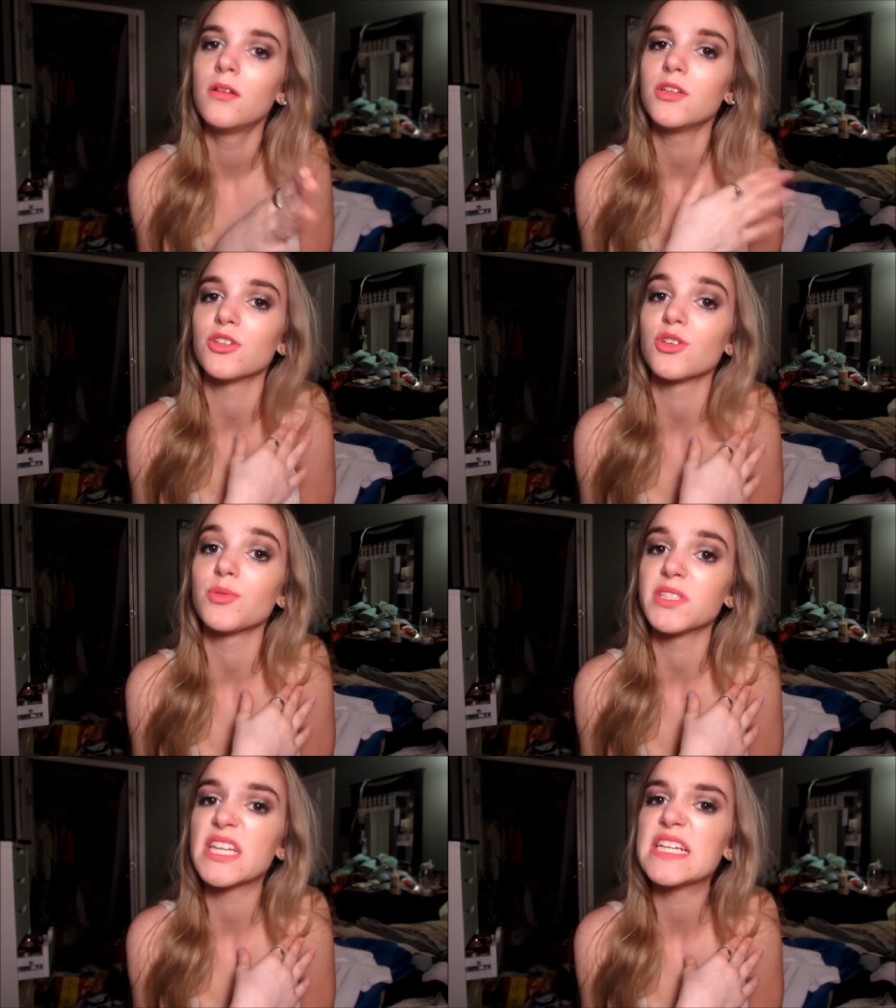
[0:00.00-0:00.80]
your girl
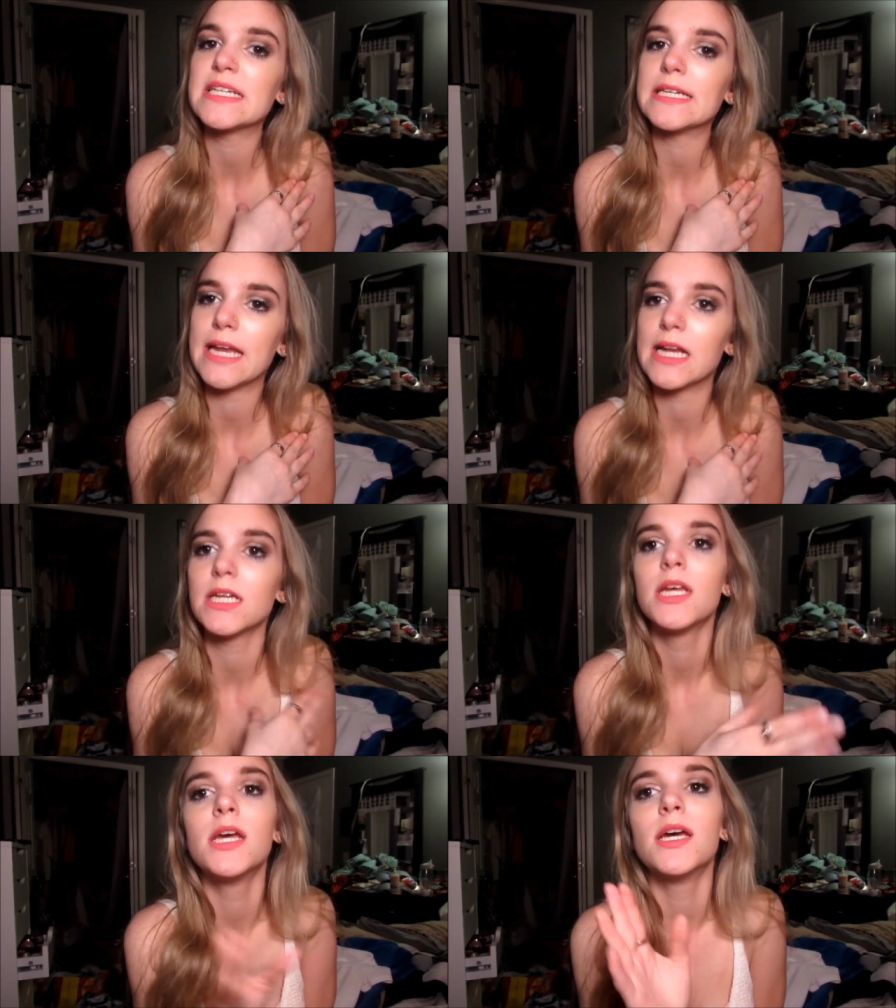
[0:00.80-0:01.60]
was dead.
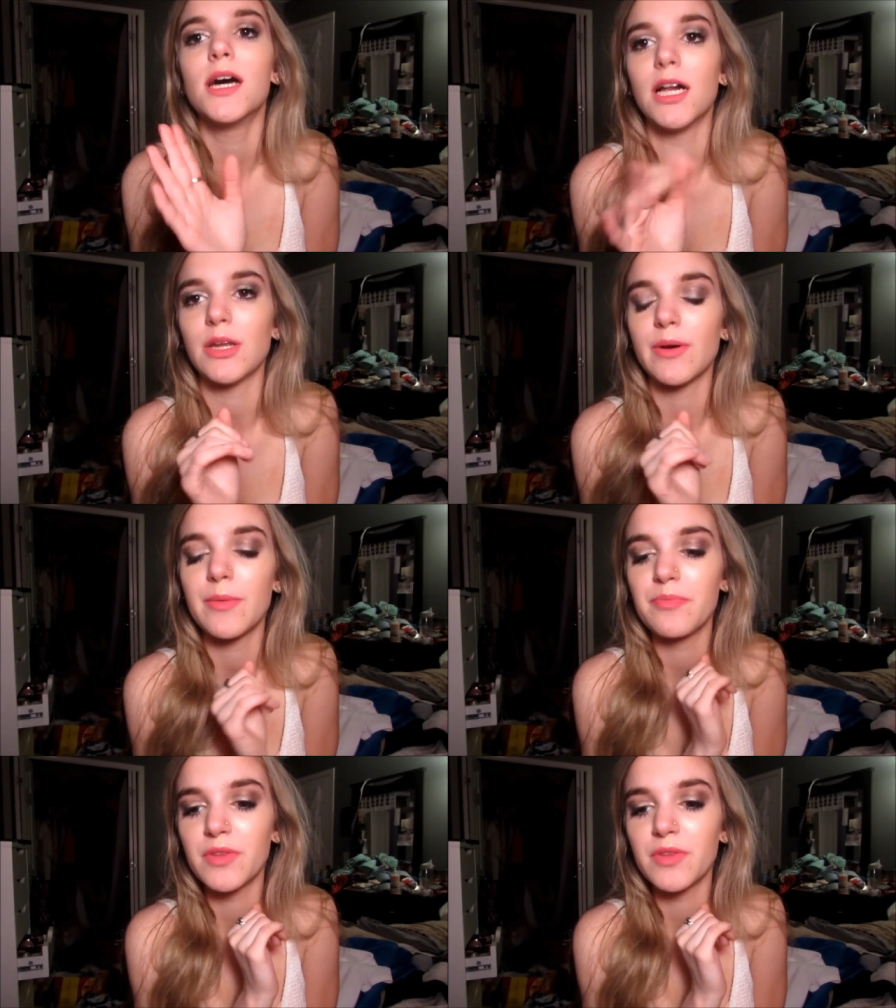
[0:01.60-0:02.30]
Anyway.